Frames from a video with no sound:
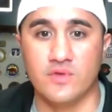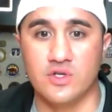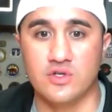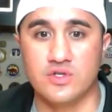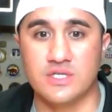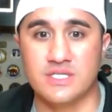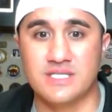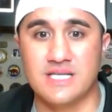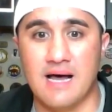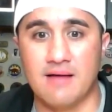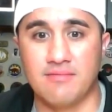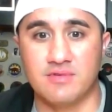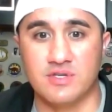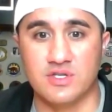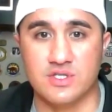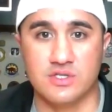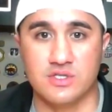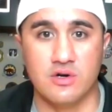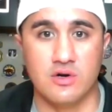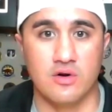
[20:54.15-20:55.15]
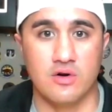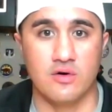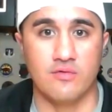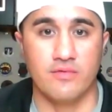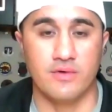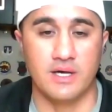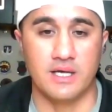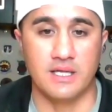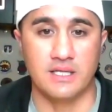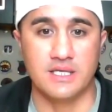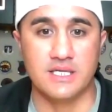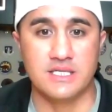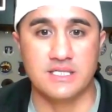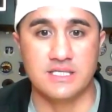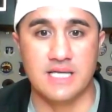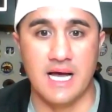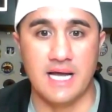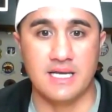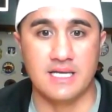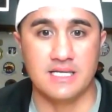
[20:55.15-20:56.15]
You just have to serve at least
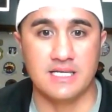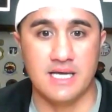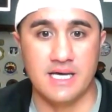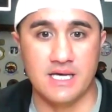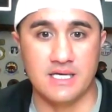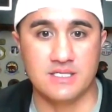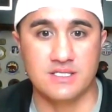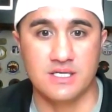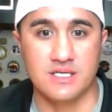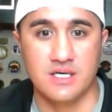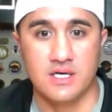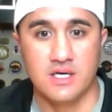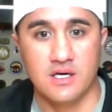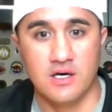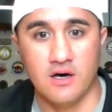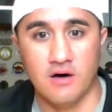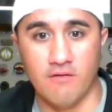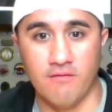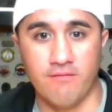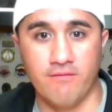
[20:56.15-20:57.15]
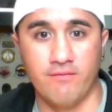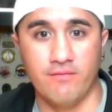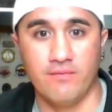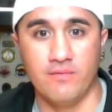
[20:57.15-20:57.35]
90 days of,